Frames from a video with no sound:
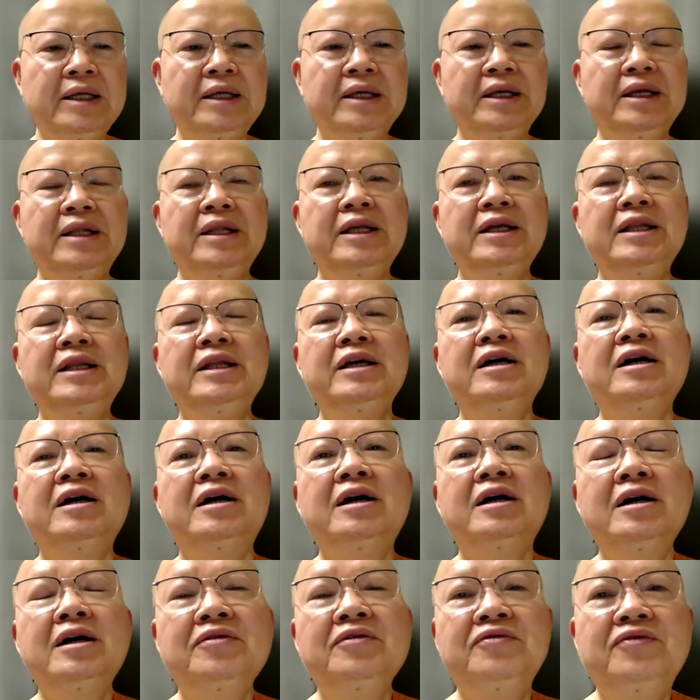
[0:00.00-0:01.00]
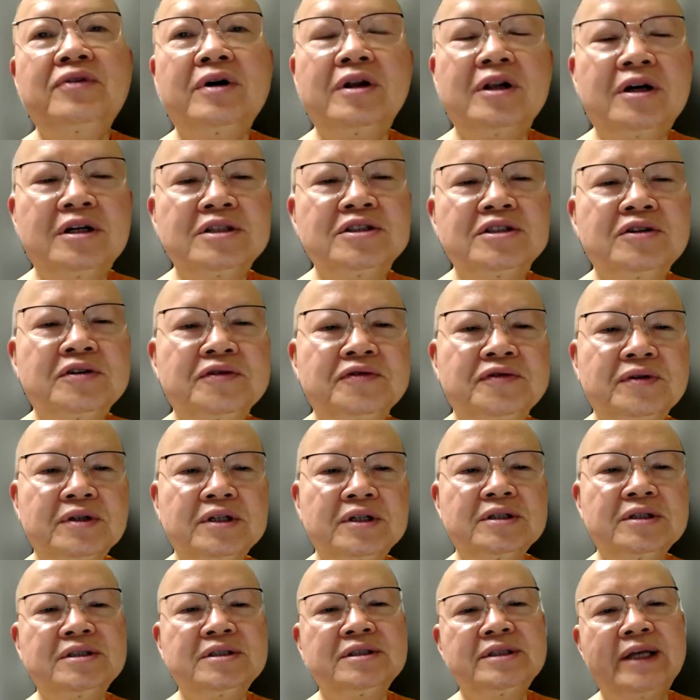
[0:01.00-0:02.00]
In India,
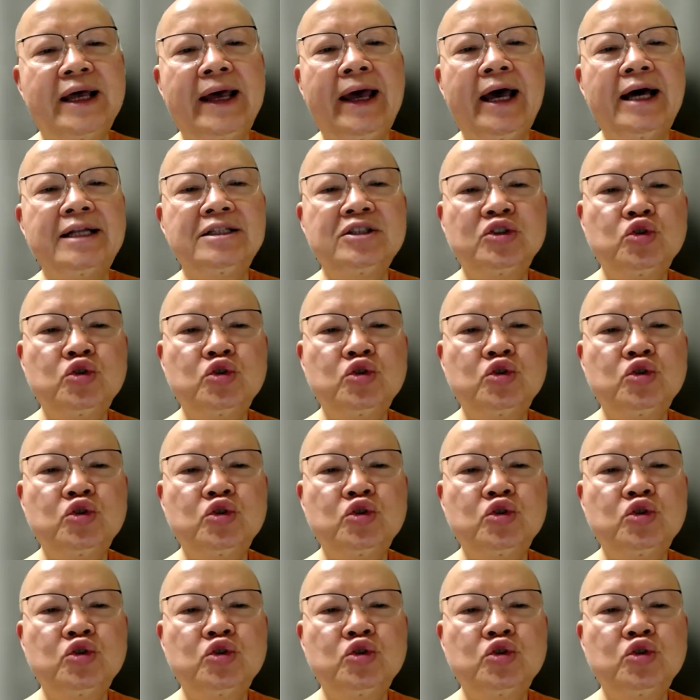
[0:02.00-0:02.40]
philosophers add